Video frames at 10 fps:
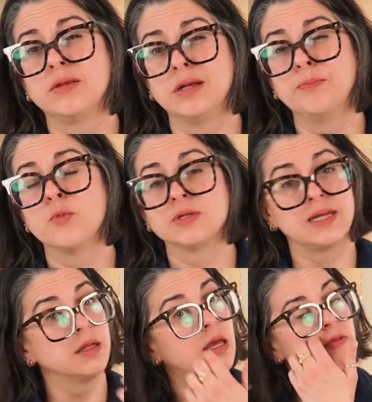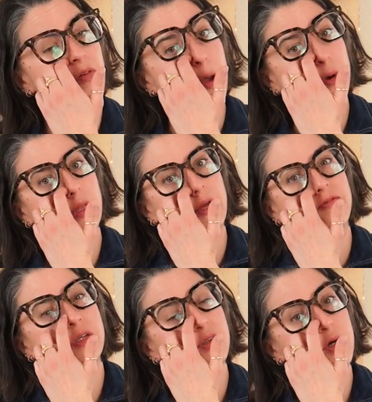a more delicate fabric like
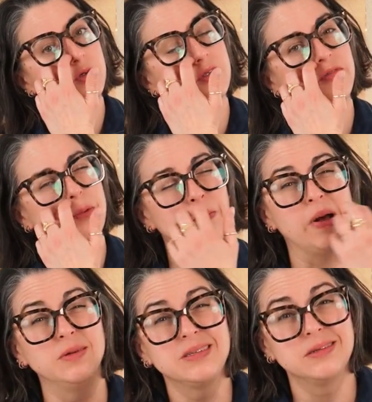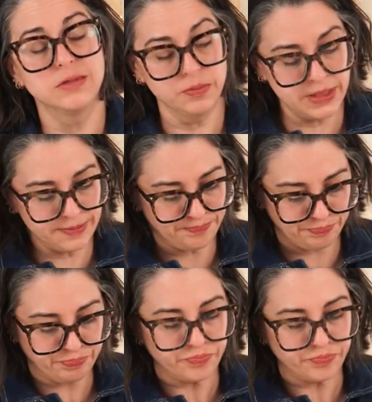viscose if it melts a little bit,